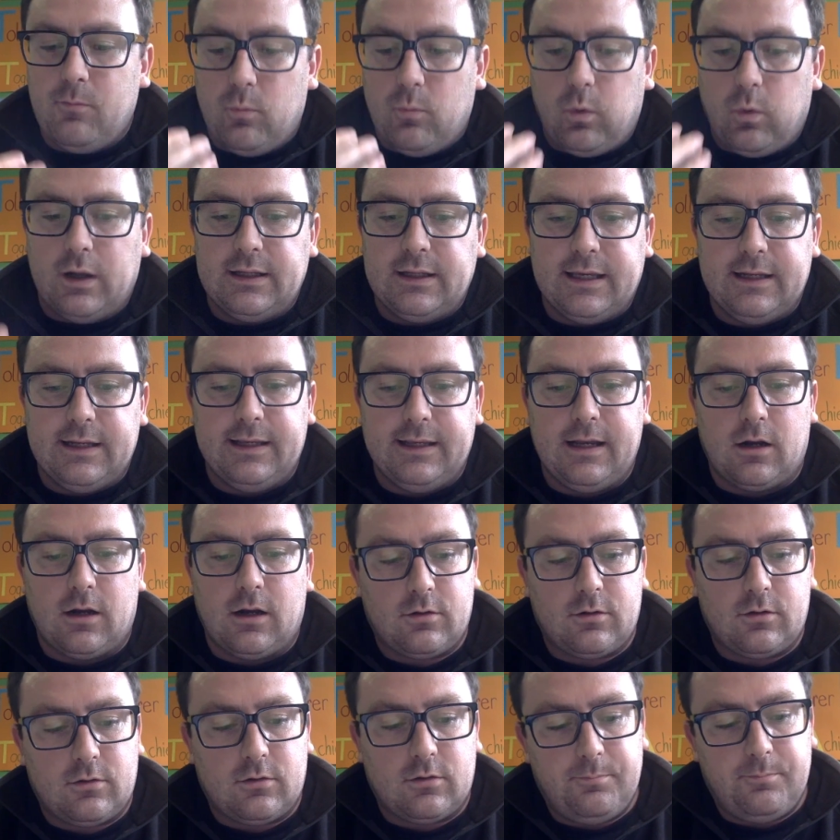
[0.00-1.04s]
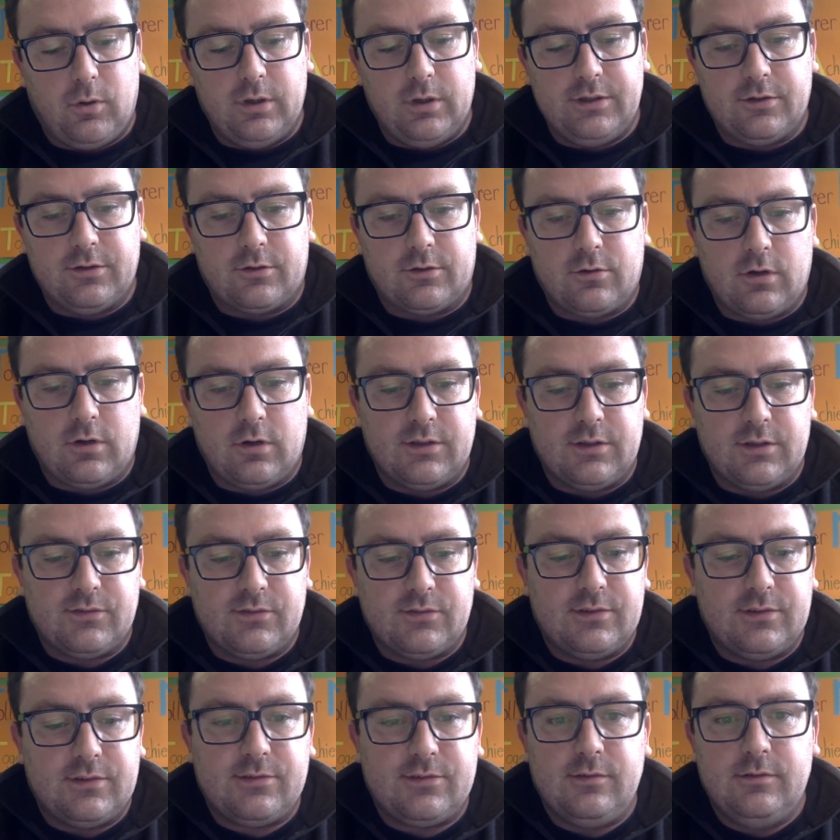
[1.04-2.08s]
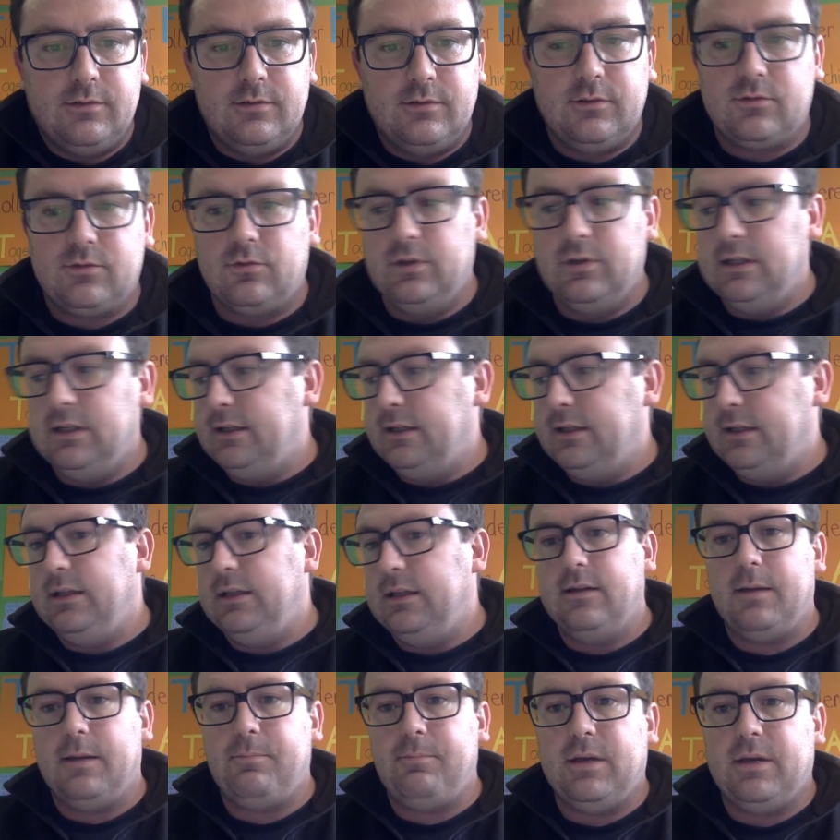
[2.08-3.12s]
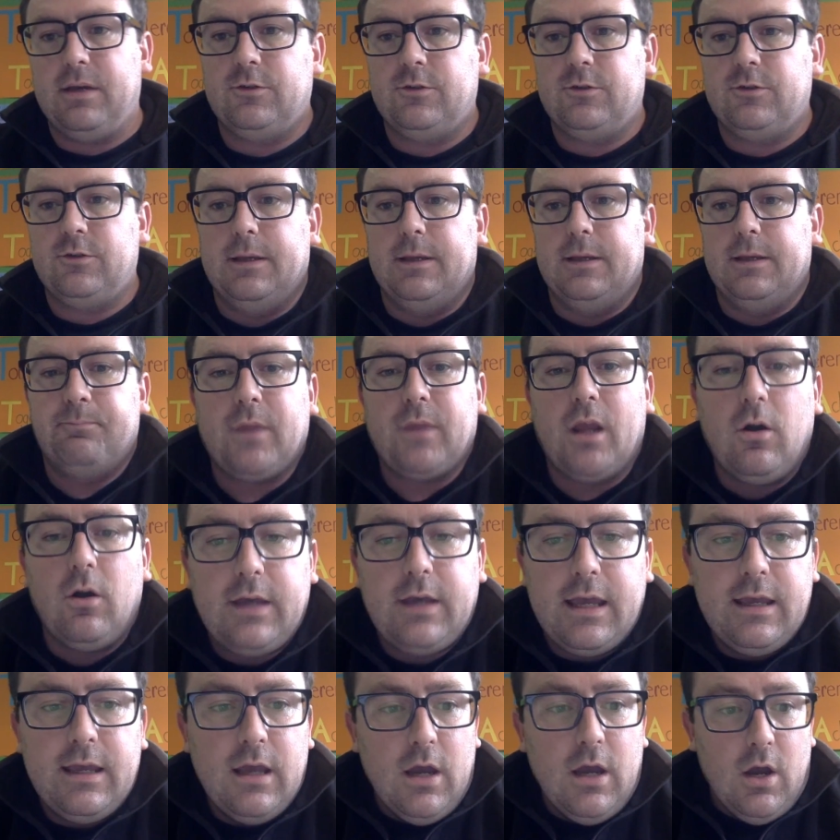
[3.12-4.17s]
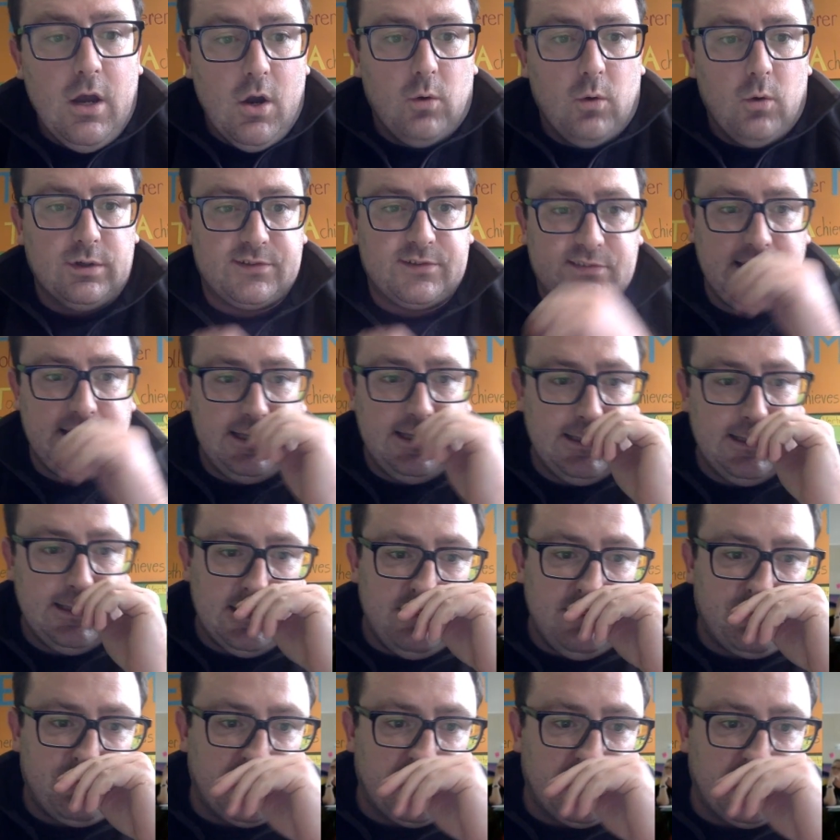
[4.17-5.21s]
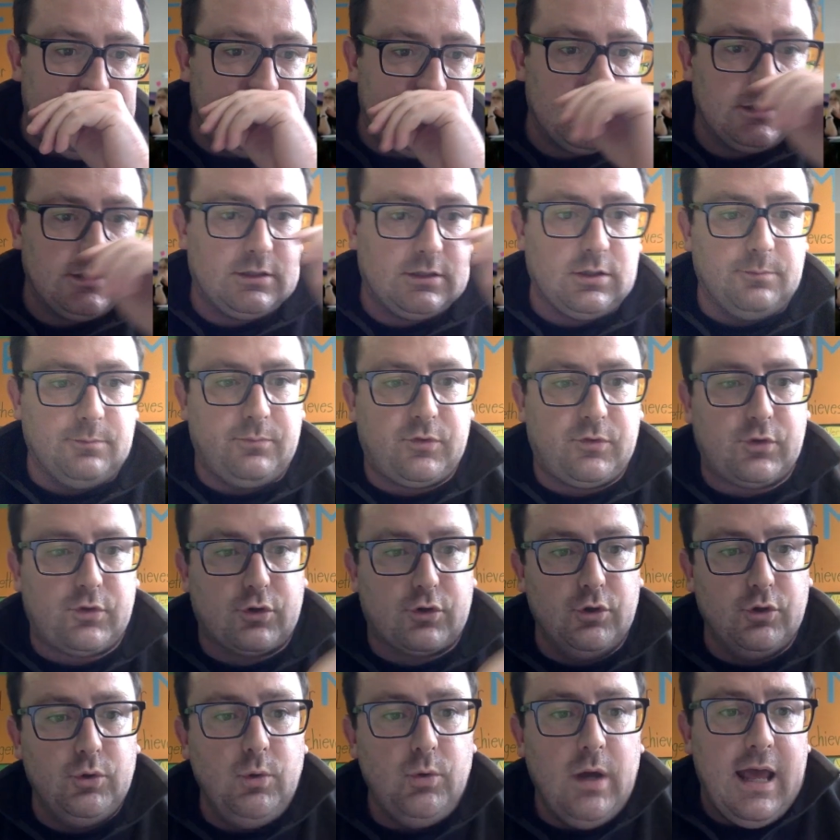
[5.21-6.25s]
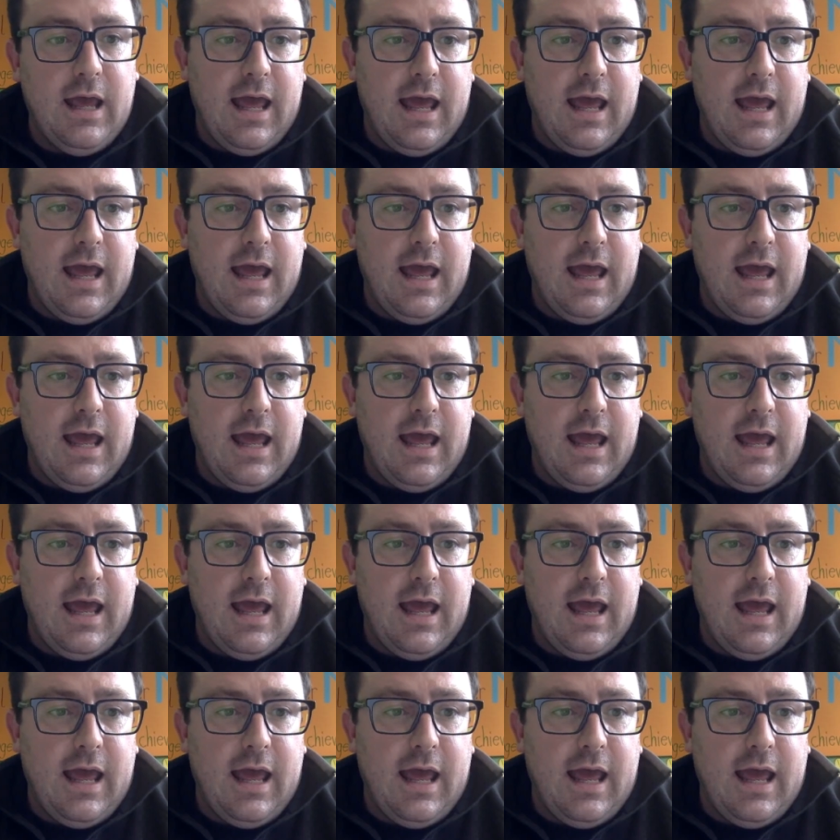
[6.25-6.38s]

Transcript: while getting our point across. It's a really neat app, actually. Okay, we're seeing the information come through,